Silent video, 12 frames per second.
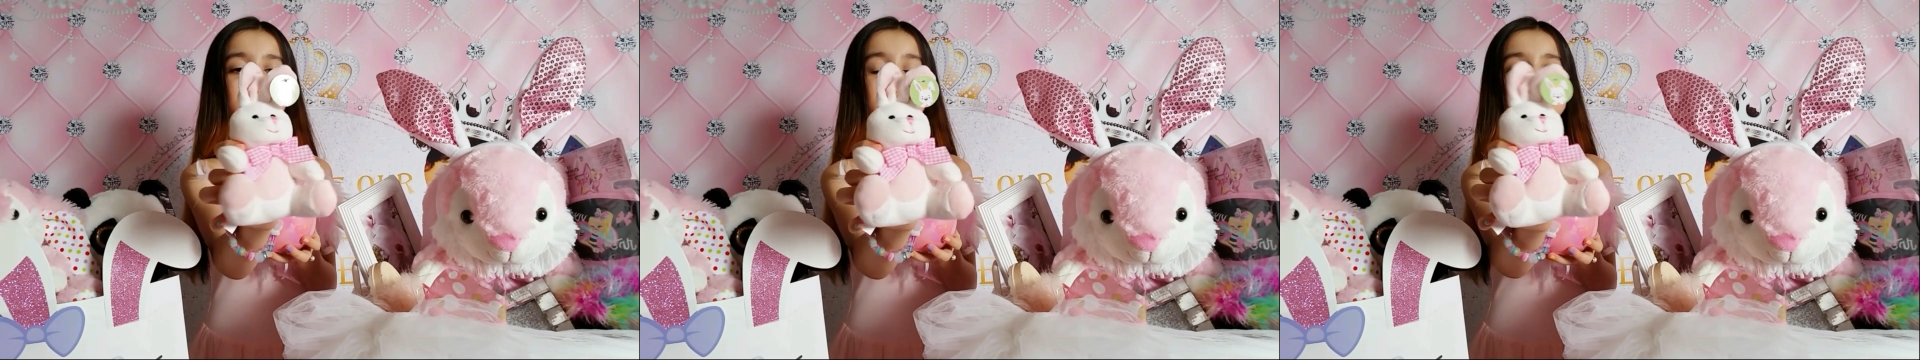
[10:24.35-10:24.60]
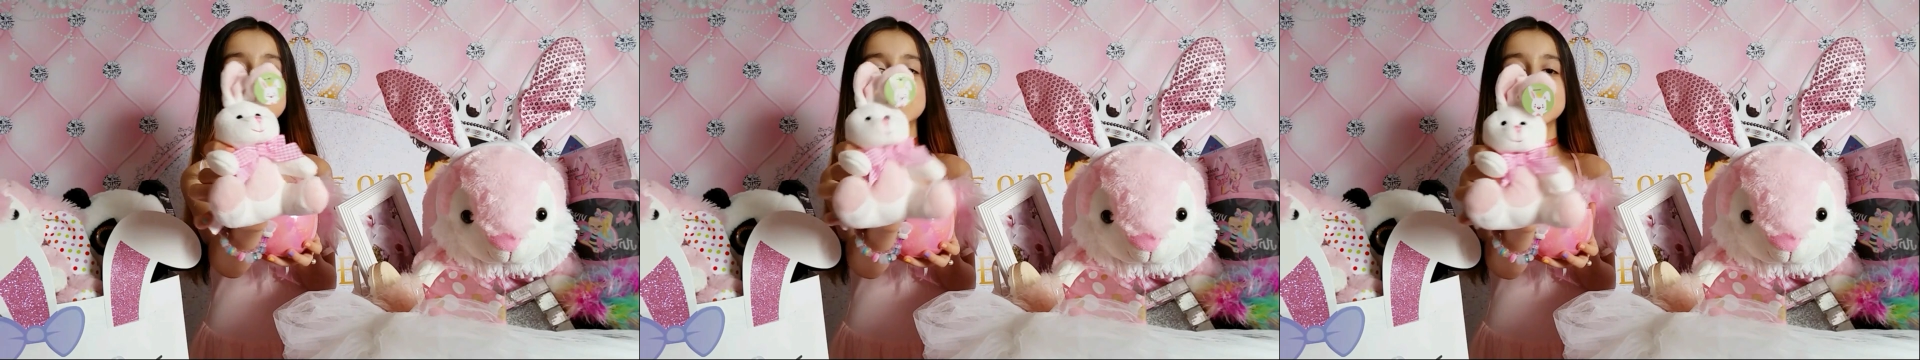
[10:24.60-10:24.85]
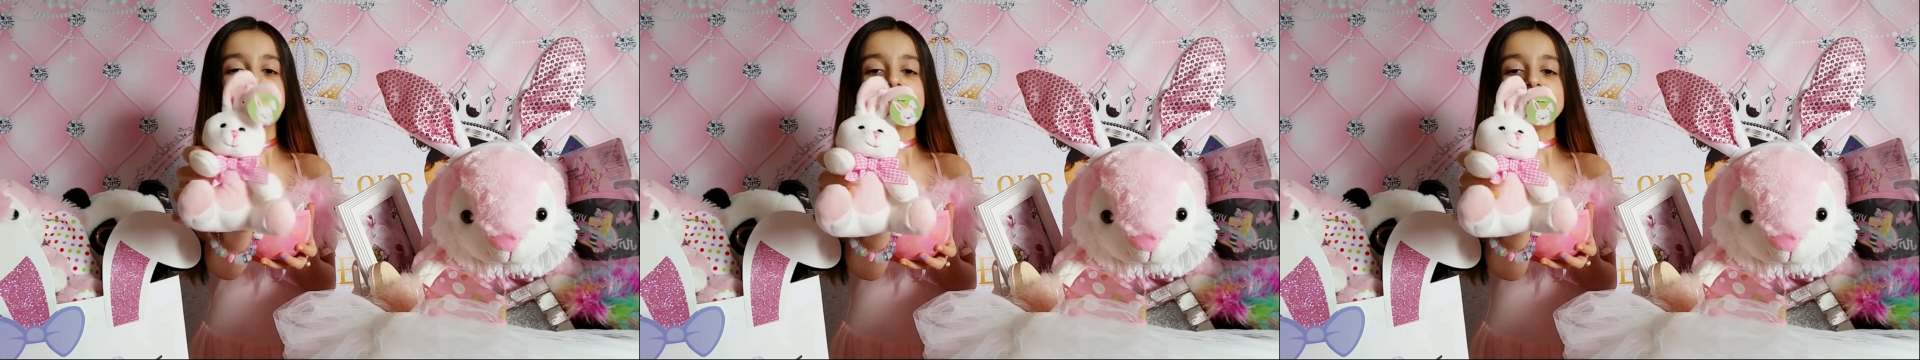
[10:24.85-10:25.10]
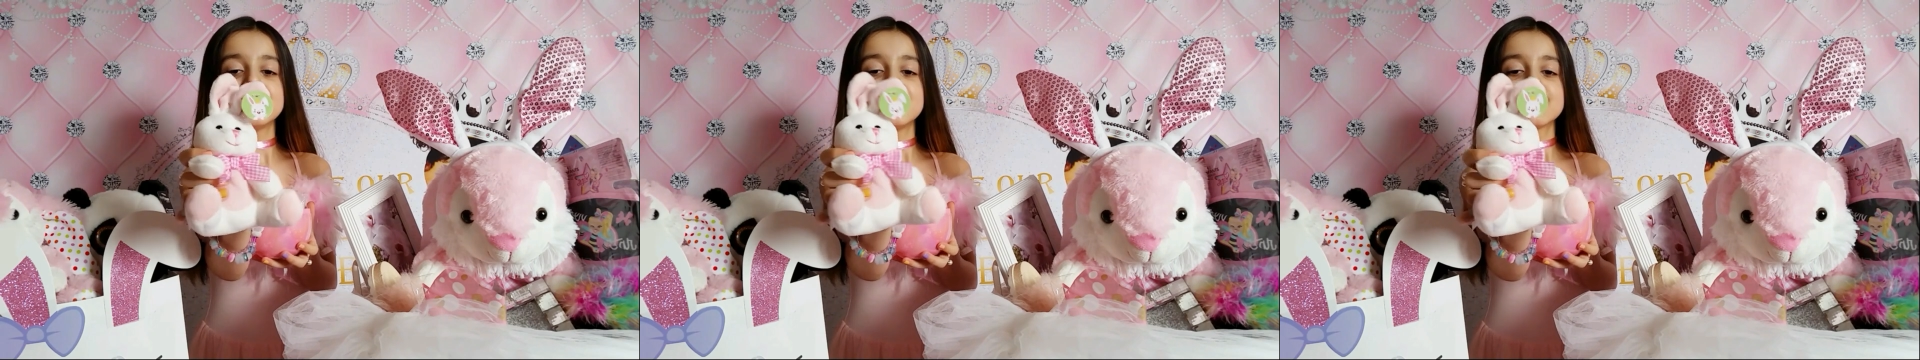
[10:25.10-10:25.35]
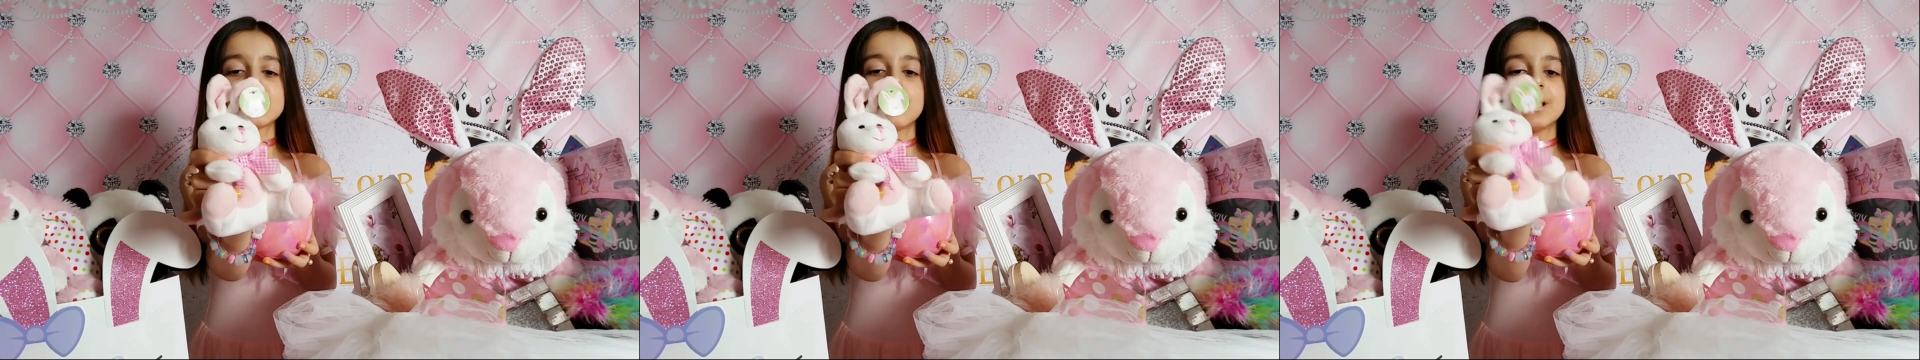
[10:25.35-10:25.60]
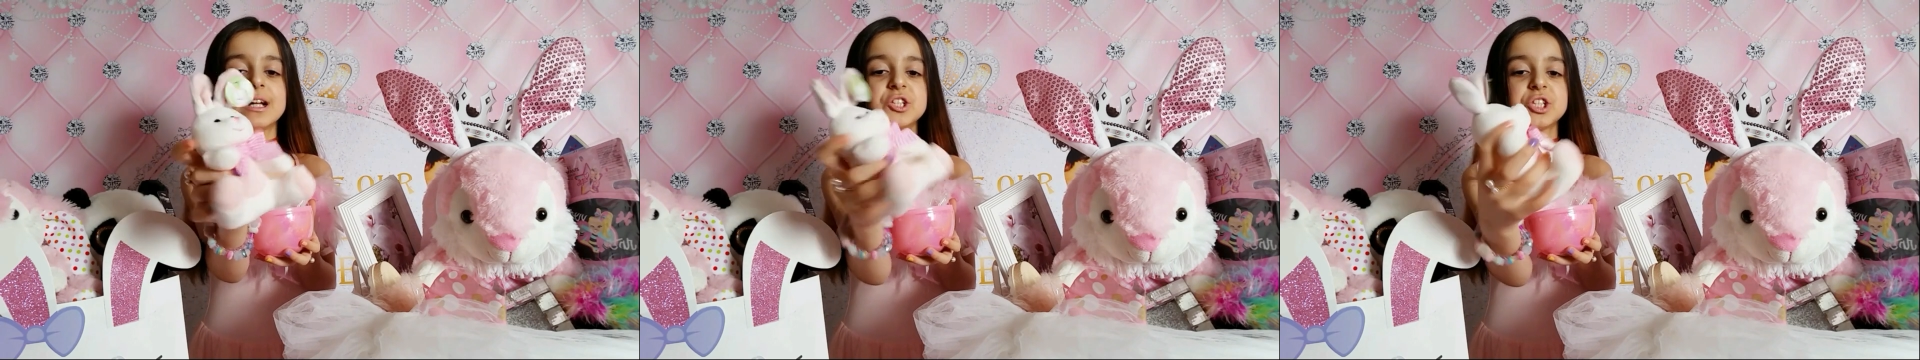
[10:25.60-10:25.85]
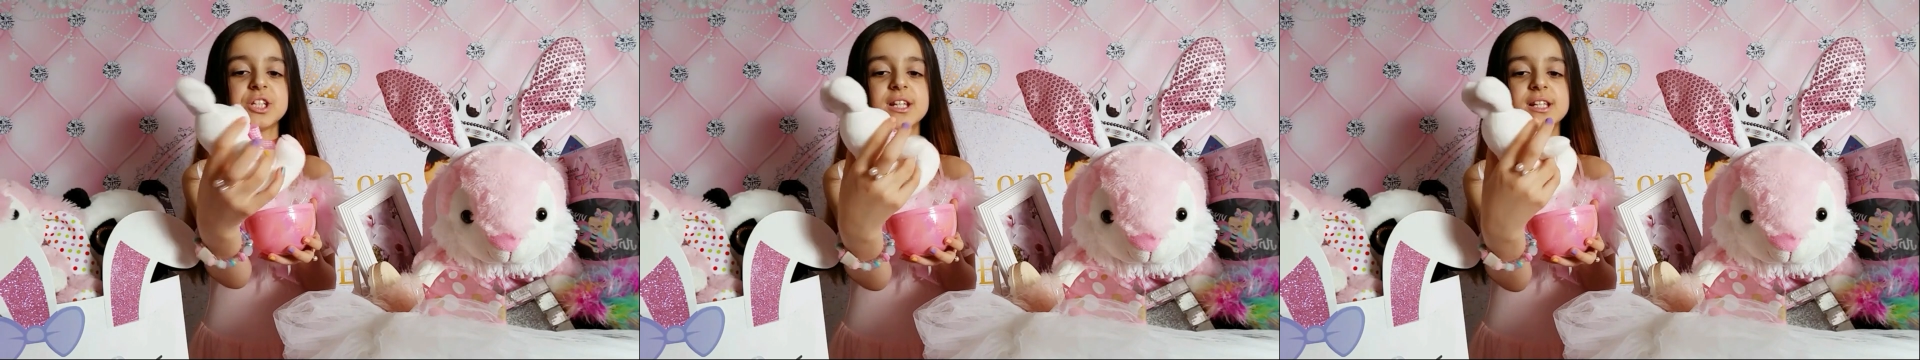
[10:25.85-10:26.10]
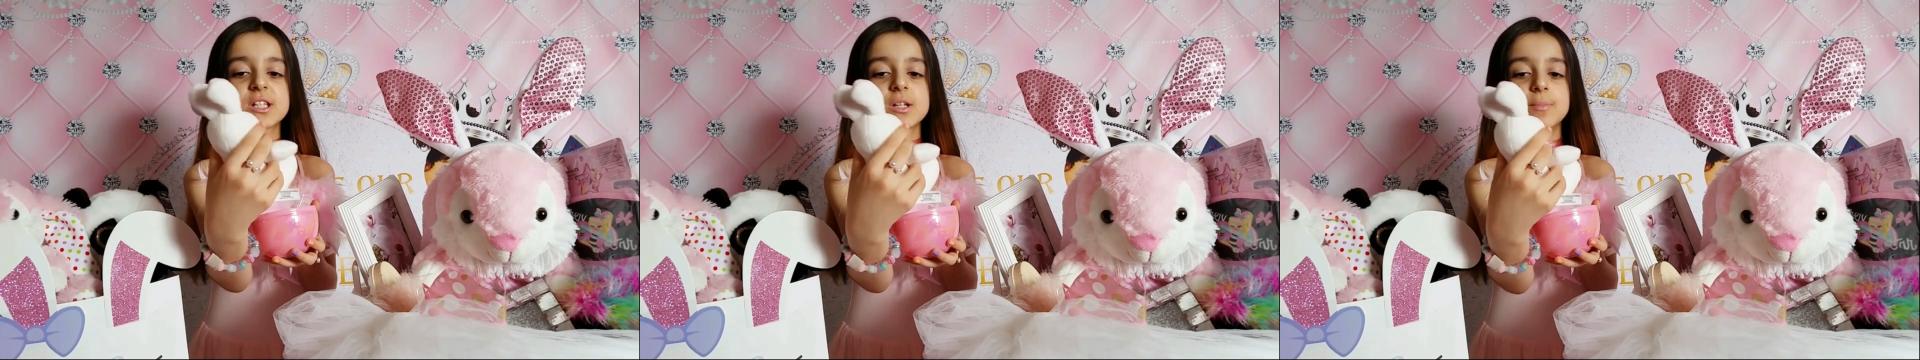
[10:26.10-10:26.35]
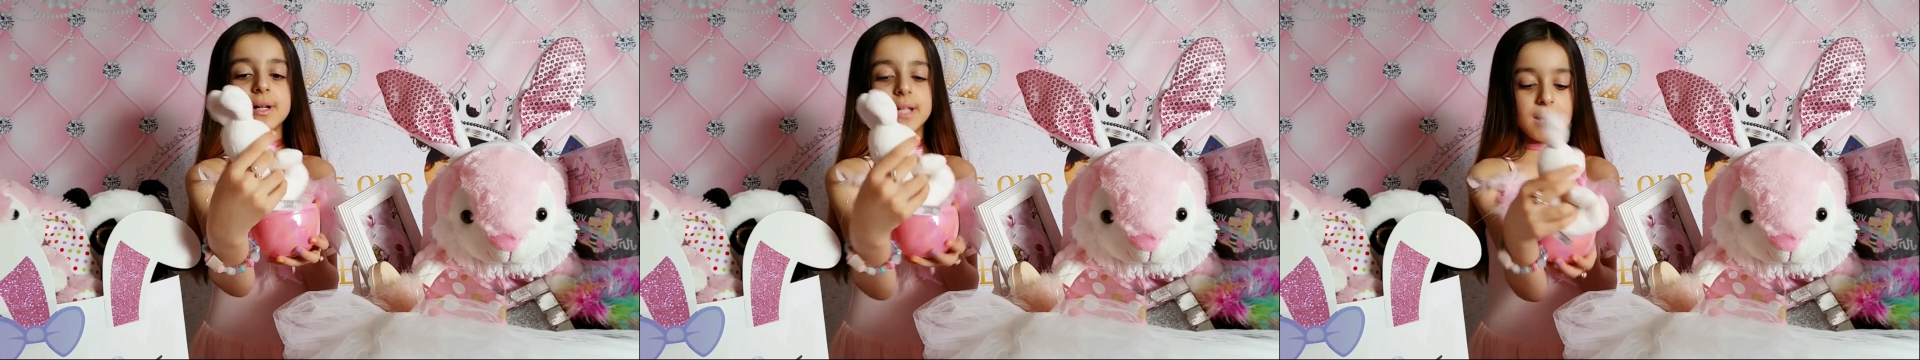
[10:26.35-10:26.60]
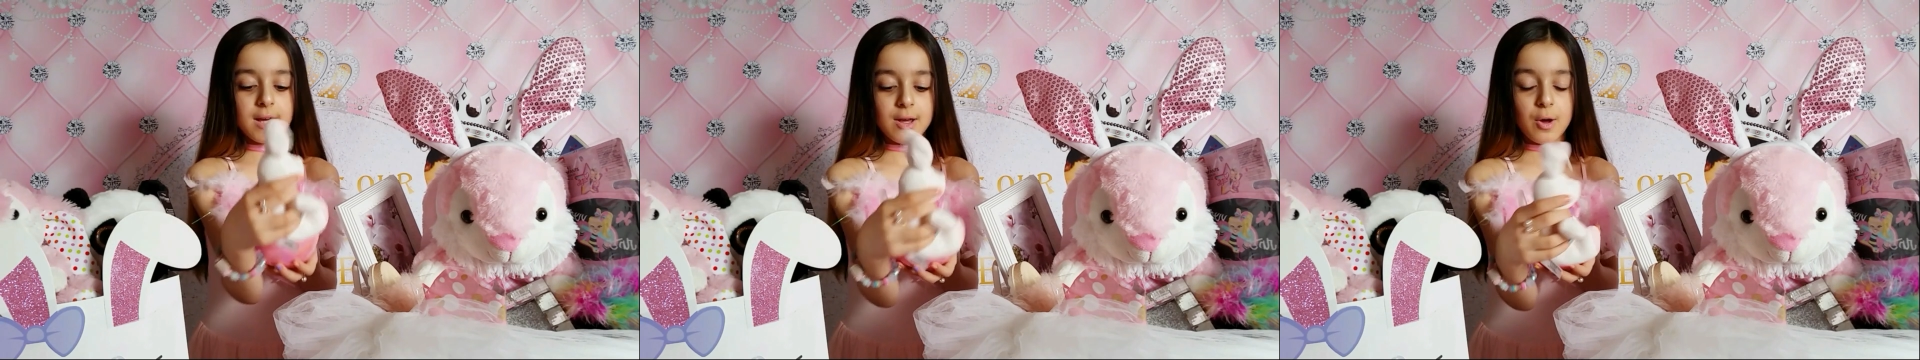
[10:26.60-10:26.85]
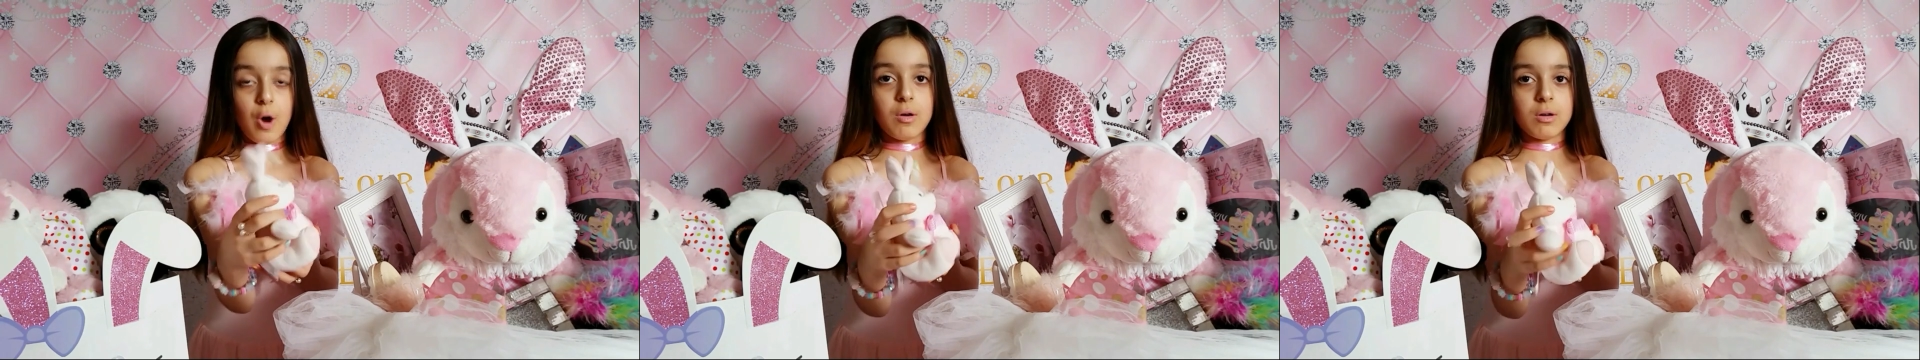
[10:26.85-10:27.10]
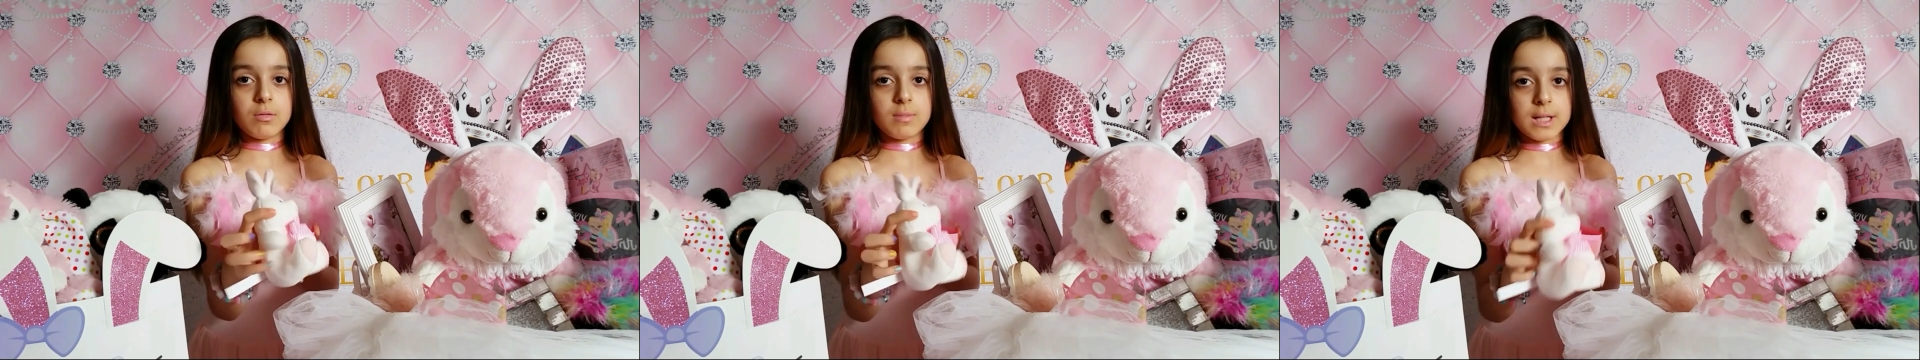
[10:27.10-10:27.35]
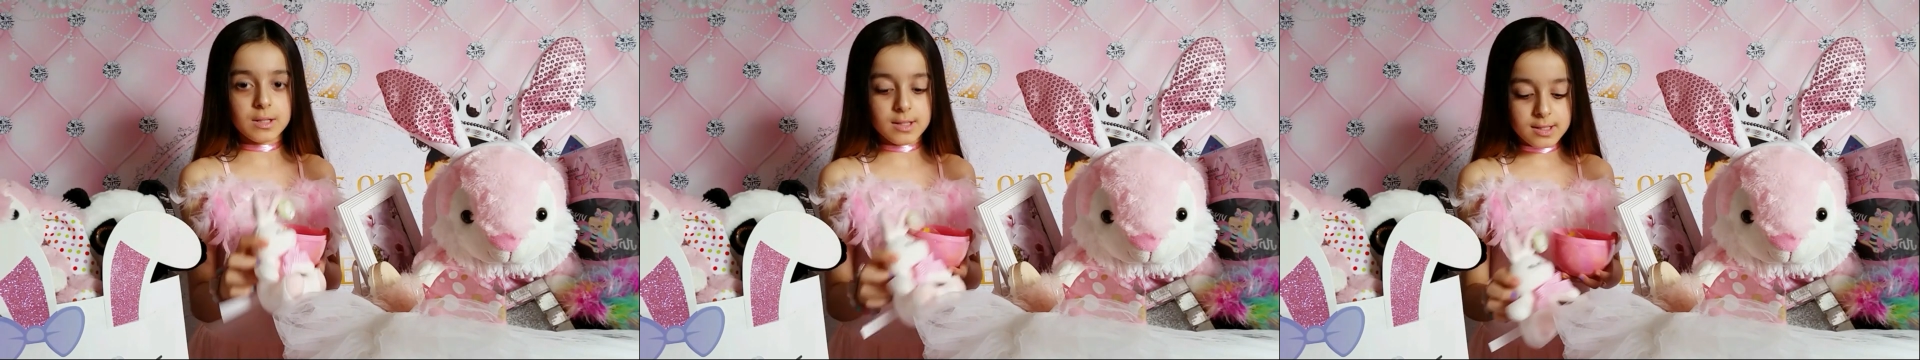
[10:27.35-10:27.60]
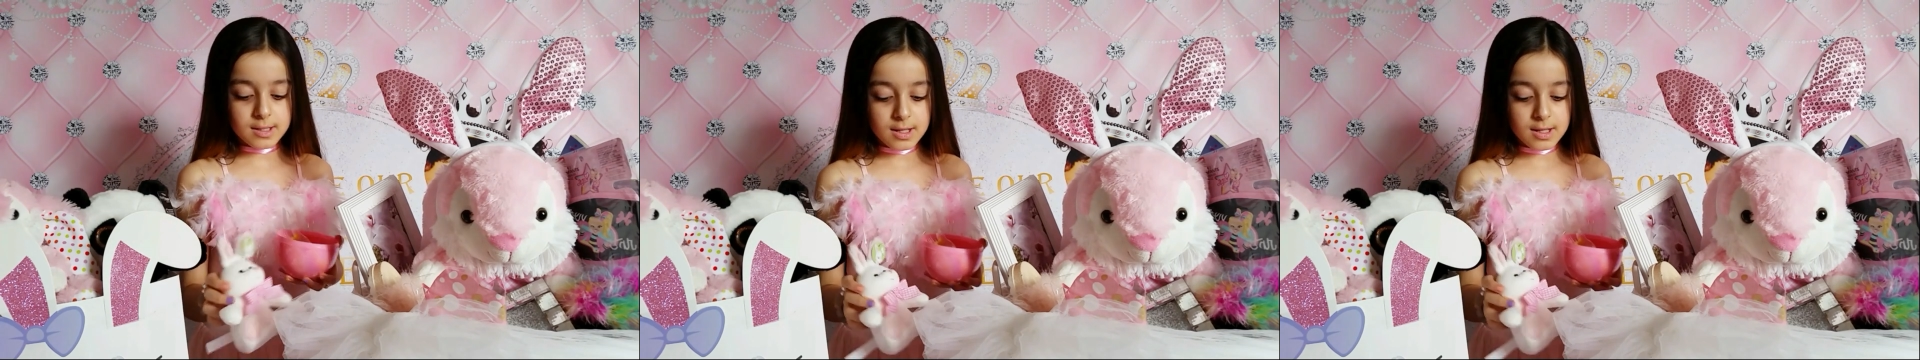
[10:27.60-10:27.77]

It's a plushy Easter bunny. Oh, oh my goodness.